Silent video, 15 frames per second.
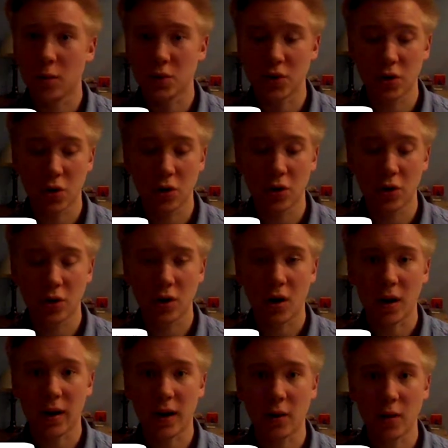which is good,
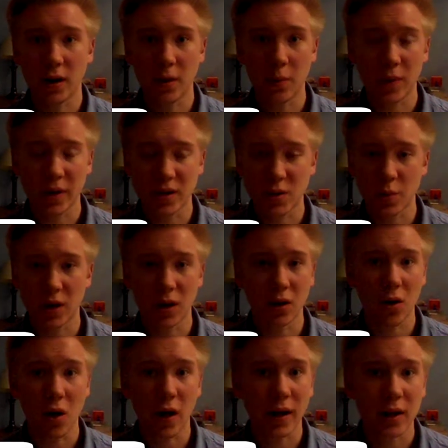cutting out any bits we
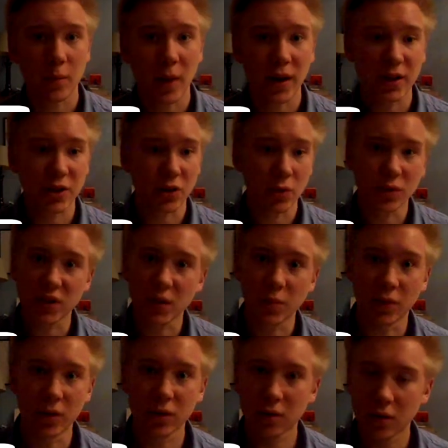didn't like, made it shorter
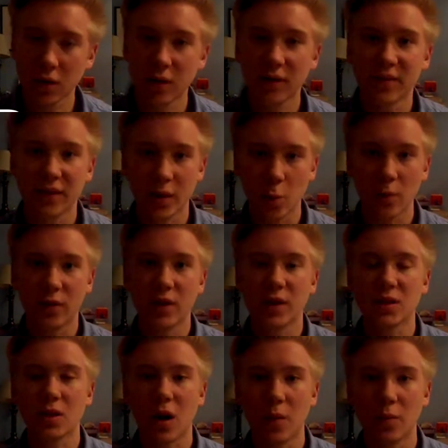but fit within
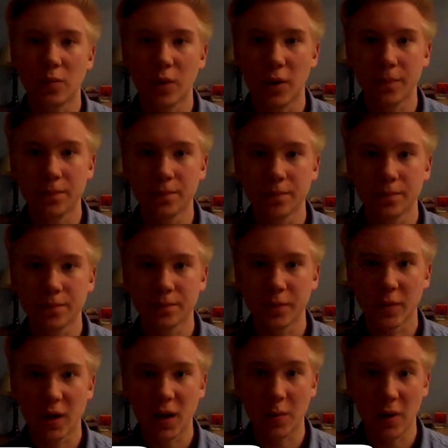the time
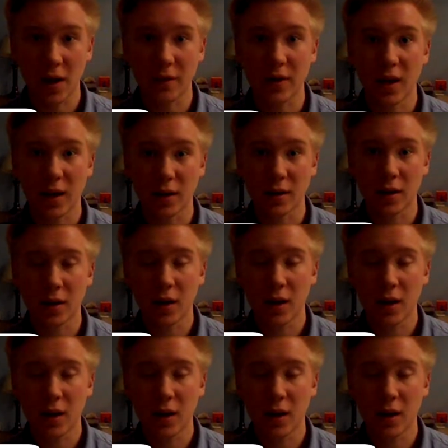limit at the end,